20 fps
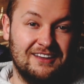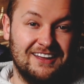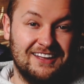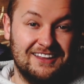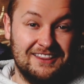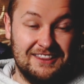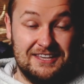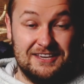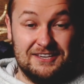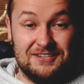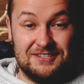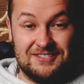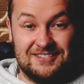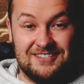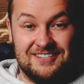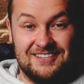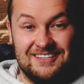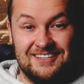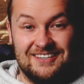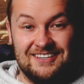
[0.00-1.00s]
And
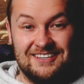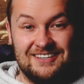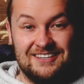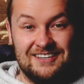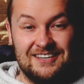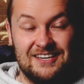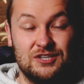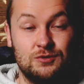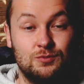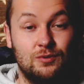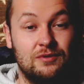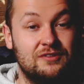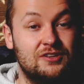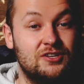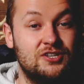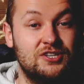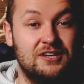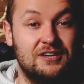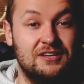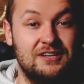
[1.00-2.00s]
this is what the
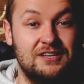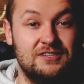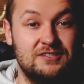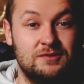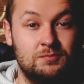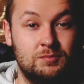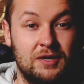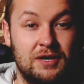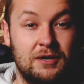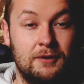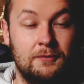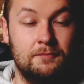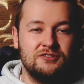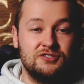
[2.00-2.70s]
journey's about.